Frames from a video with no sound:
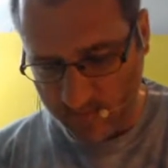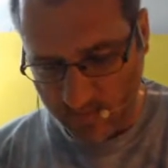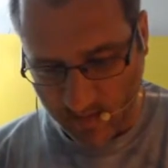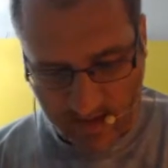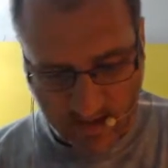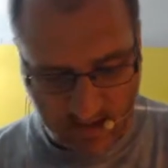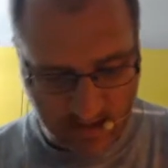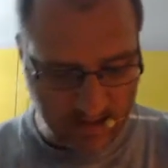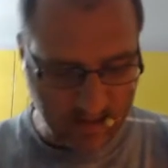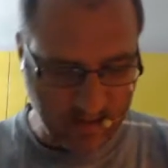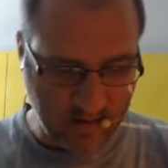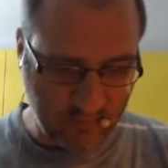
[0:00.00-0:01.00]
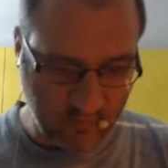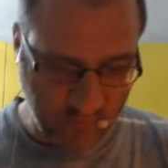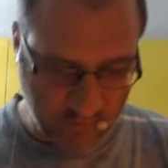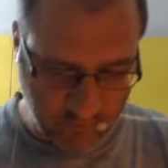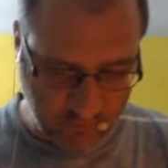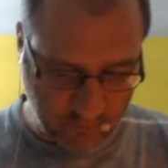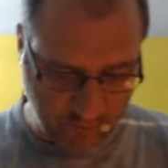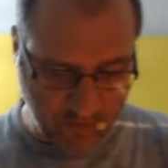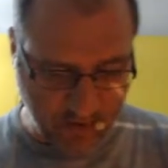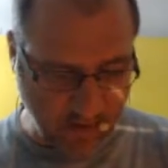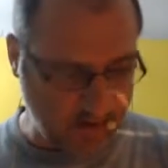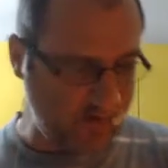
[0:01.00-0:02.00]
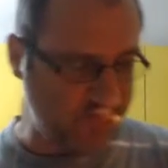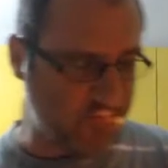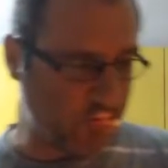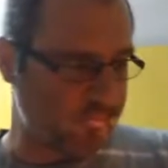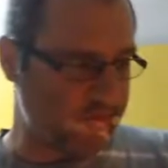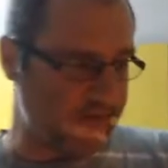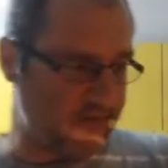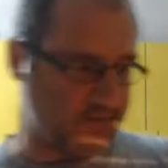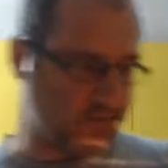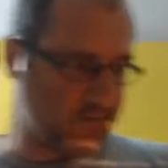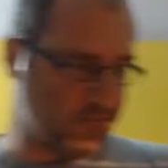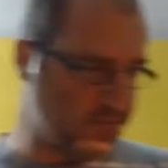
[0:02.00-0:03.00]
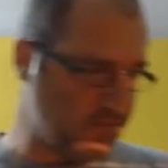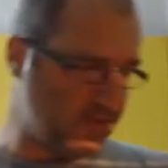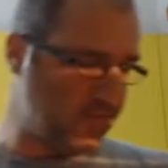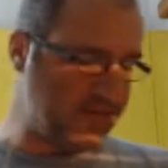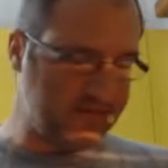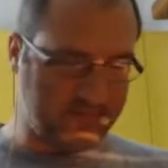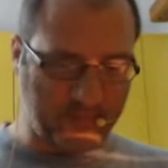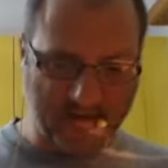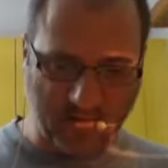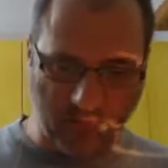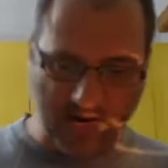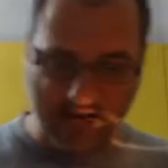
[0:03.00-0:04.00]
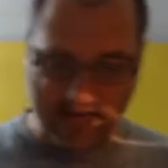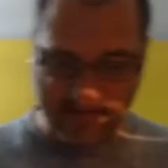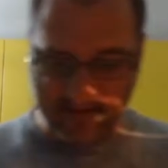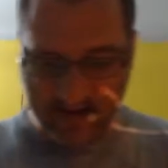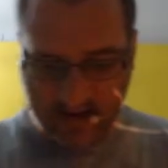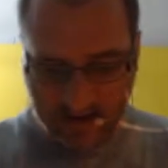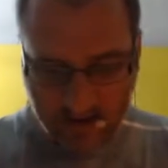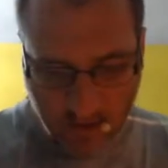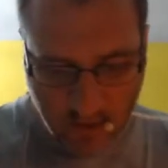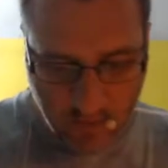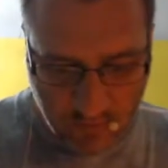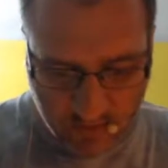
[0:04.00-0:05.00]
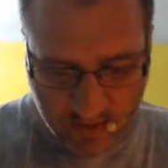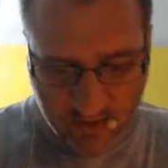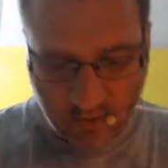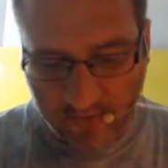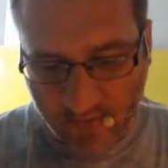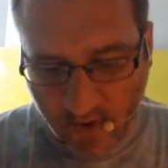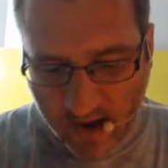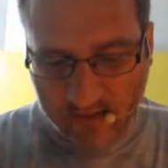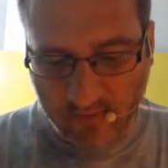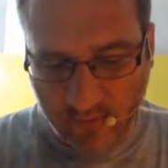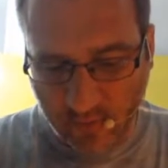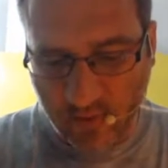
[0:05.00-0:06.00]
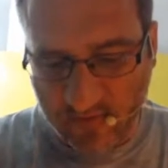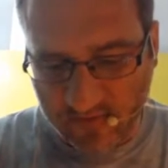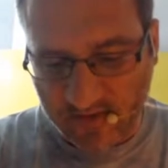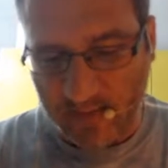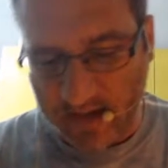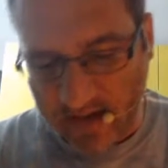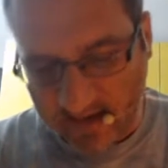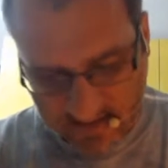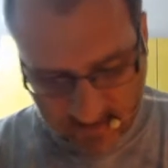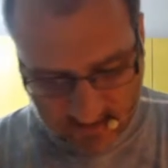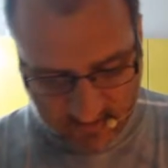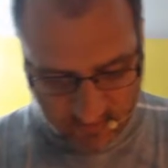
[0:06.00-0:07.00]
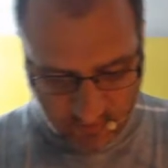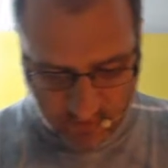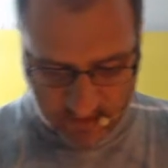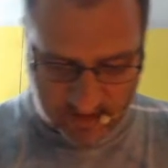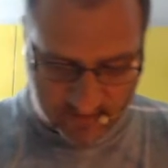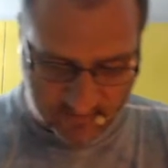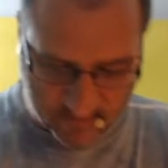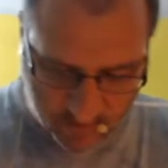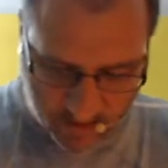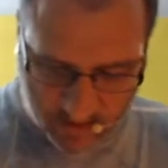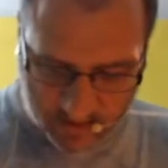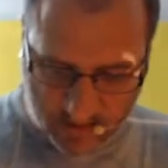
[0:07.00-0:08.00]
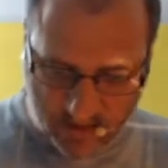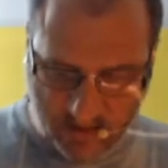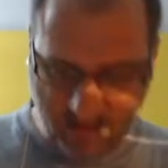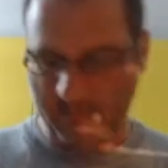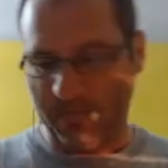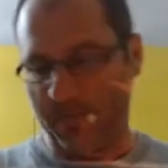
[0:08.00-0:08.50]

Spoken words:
I mean, to be honest, on this minced meat, the way I see it, you can also add, if you want some molasses, you can add some honey.